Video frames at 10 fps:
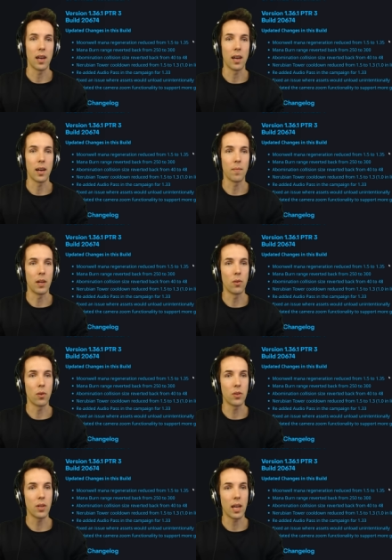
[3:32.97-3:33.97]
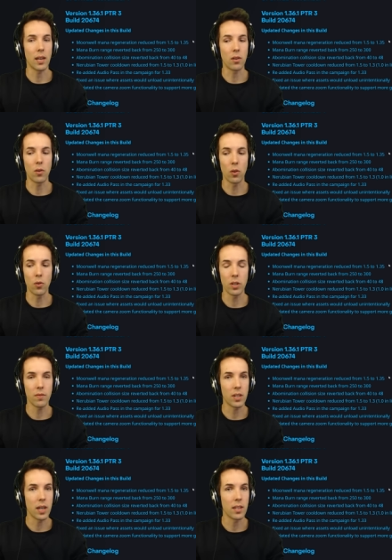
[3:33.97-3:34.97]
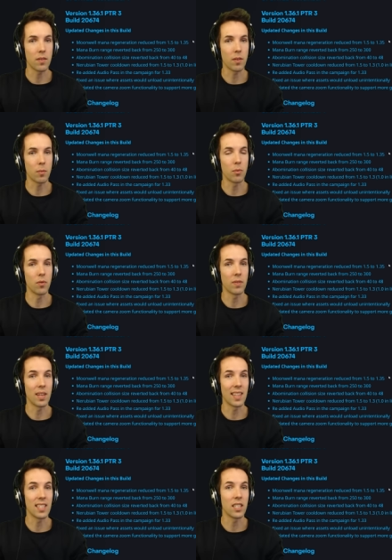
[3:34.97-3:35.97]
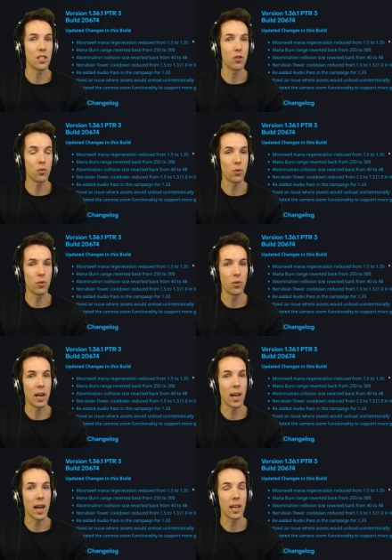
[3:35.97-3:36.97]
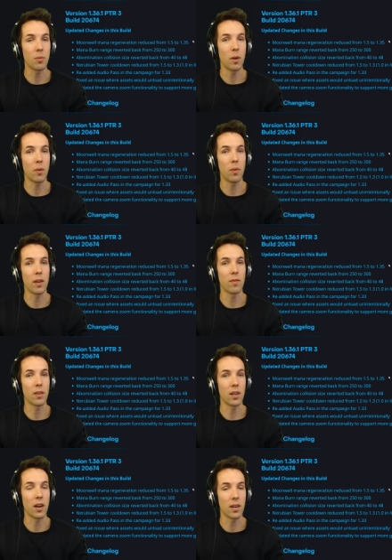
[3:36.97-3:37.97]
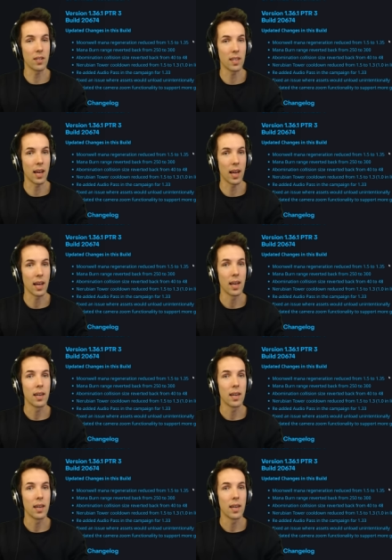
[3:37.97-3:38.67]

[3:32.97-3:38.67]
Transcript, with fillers: Um, in order to get conclusive scientific proof that this is true, I asked my wife in the car today